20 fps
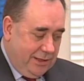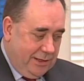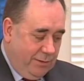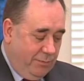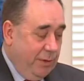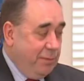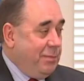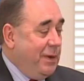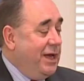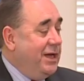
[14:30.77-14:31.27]

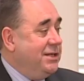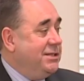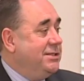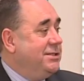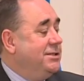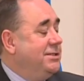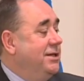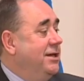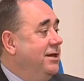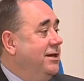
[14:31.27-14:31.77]
We
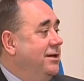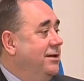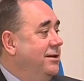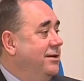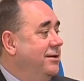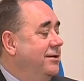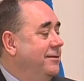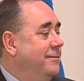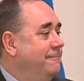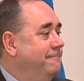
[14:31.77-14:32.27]
passed, when
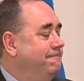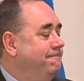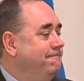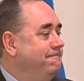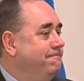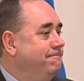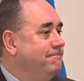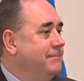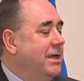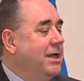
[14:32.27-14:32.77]

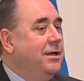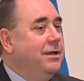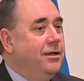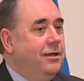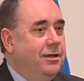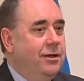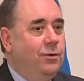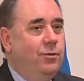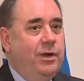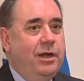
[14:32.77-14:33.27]

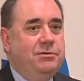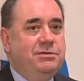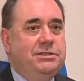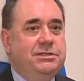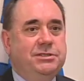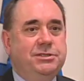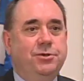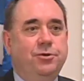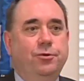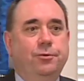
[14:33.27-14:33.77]
I was
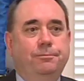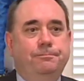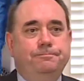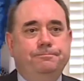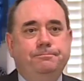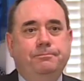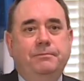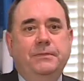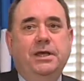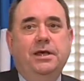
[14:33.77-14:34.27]
at school,
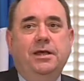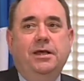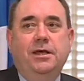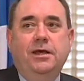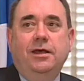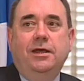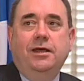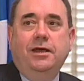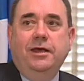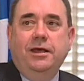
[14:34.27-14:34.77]

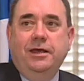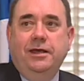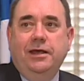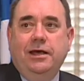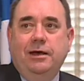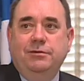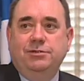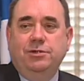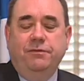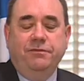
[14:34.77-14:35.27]

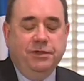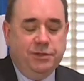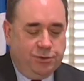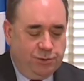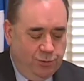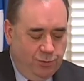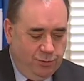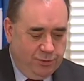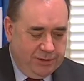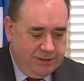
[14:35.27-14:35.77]
I was often
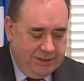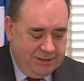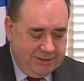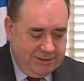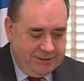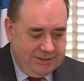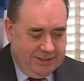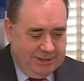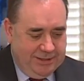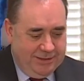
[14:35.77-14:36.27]
told that
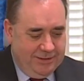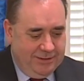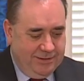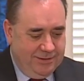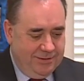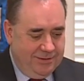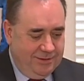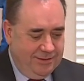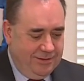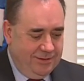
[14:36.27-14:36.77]

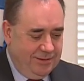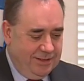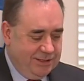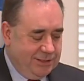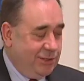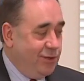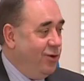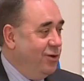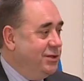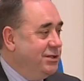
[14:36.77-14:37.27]

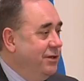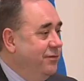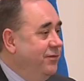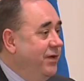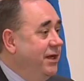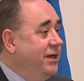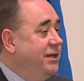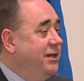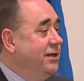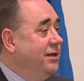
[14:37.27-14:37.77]
Scots
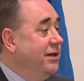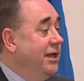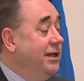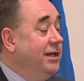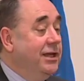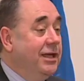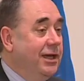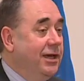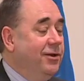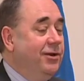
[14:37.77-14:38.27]
invented. I
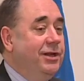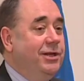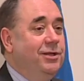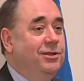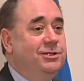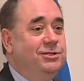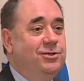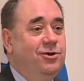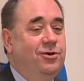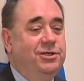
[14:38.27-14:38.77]
didn't get a great
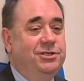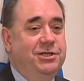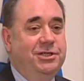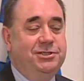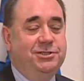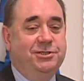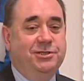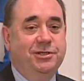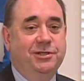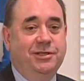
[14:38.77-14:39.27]
deal of Scottish
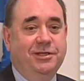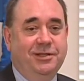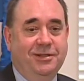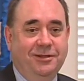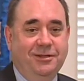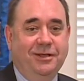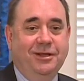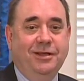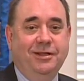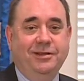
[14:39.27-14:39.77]
history. They
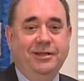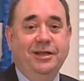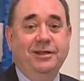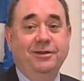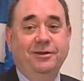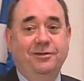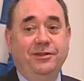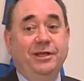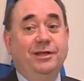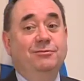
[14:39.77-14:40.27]

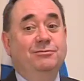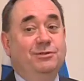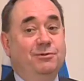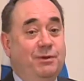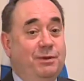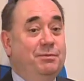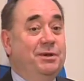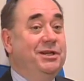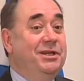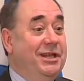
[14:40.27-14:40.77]
tended to think it was a
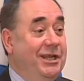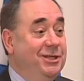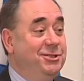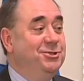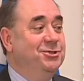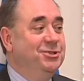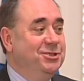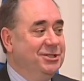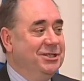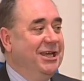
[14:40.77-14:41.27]
wee bit
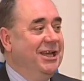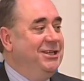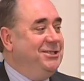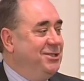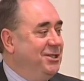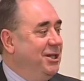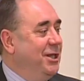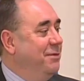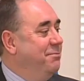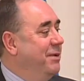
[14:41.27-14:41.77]
dangerous,
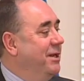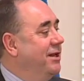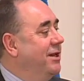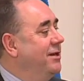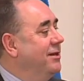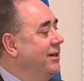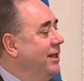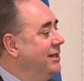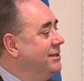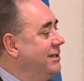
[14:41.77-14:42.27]
actually, but
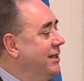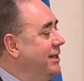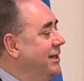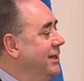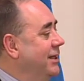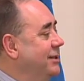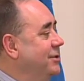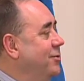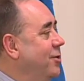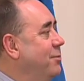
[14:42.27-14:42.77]
nonetheless, I didn't
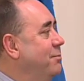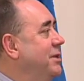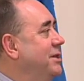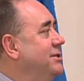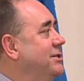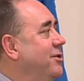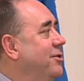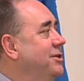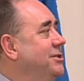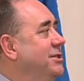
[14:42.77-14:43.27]
get taught much
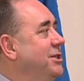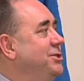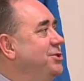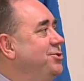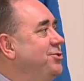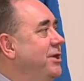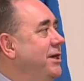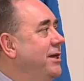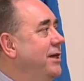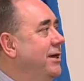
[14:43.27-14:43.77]
Scottish
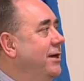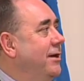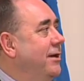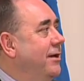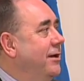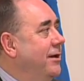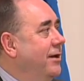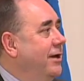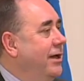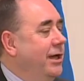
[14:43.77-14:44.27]
history.
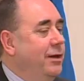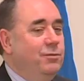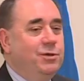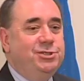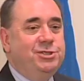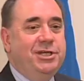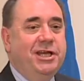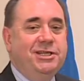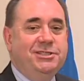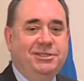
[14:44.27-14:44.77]
We're
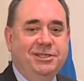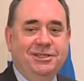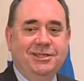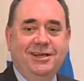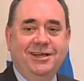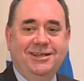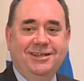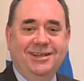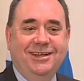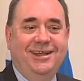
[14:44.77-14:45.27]
changing
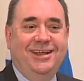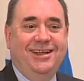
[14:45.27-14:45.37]
that.